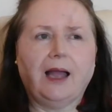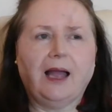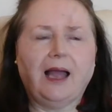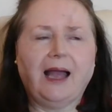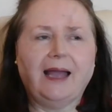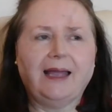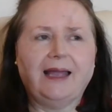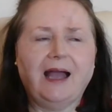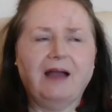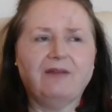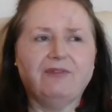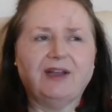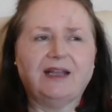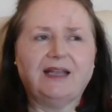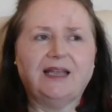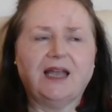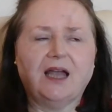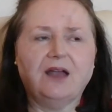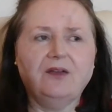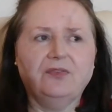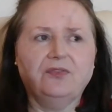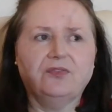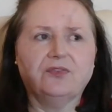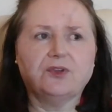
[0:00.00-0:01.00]
I have a
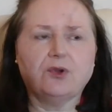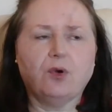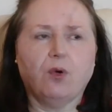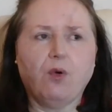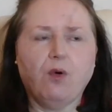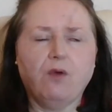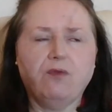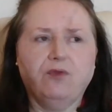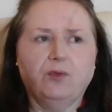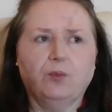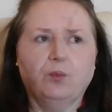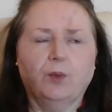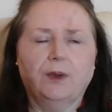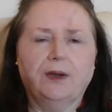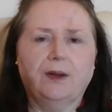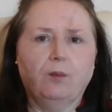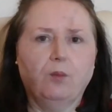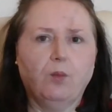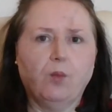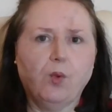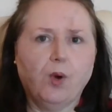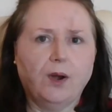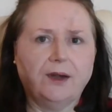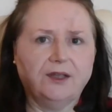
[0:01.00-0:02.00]
gift often when
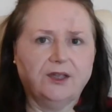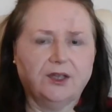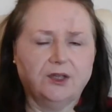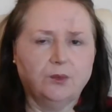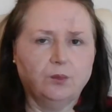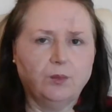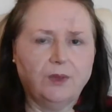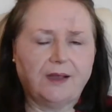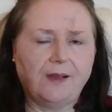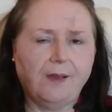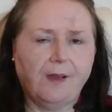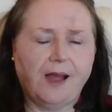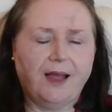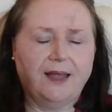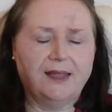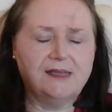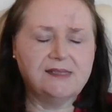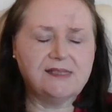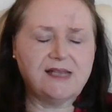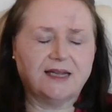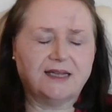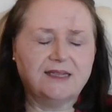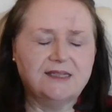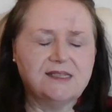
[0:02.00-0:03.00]
I'm working with
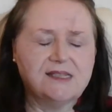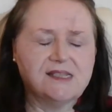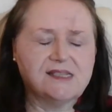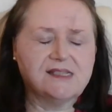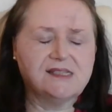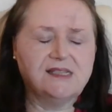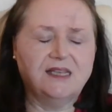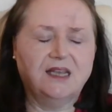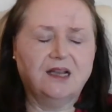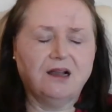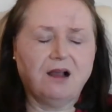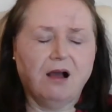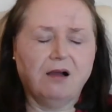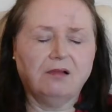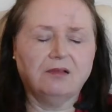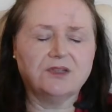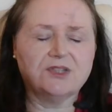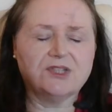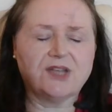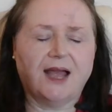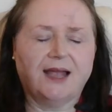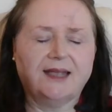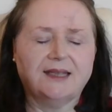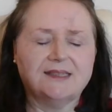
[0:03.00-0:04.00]
clients. I can see
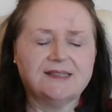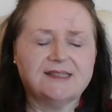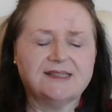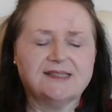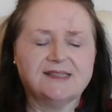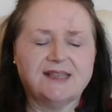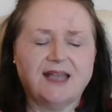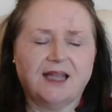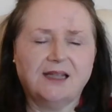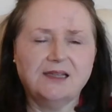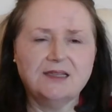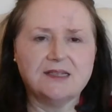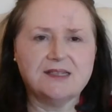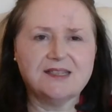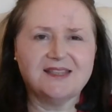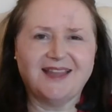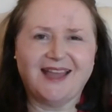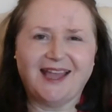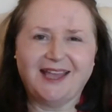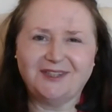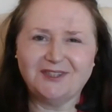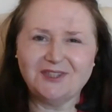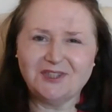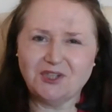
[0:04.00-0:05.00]
colours, I sense
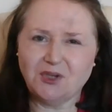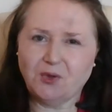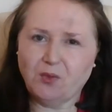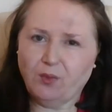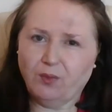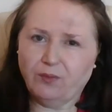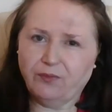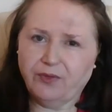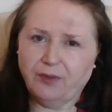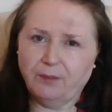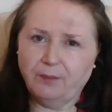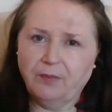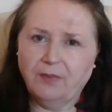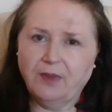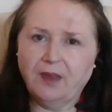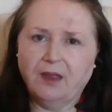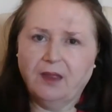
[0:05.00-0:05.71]
the energy of them